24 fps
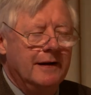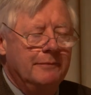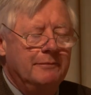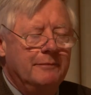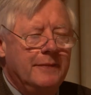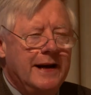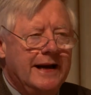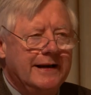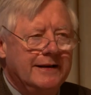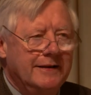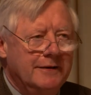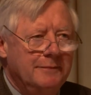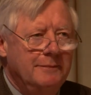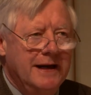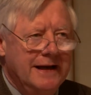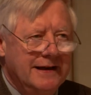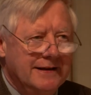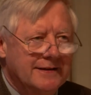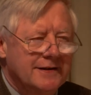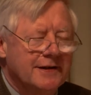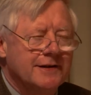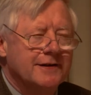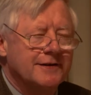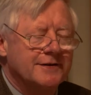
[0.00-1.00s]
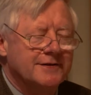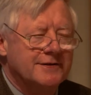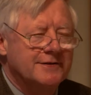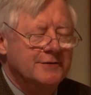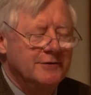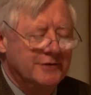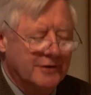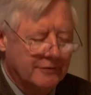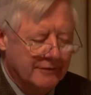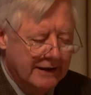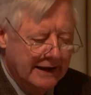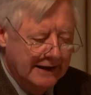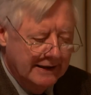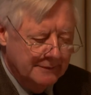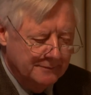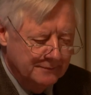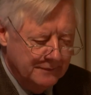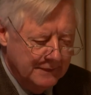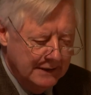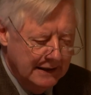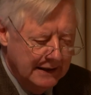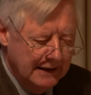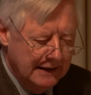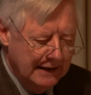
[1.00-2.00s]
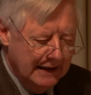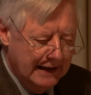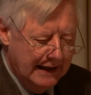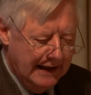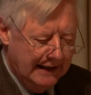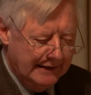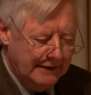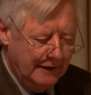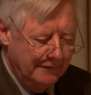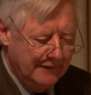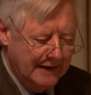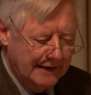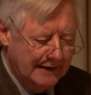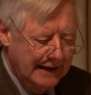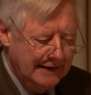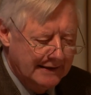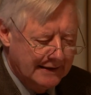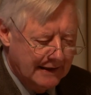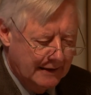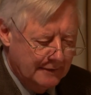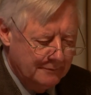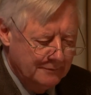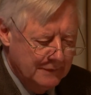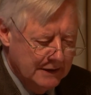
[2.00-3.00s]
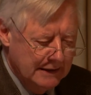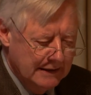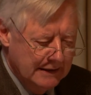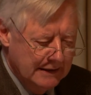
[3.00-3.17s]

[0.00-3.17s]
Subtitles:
a man-made souterrain. And on the lintel,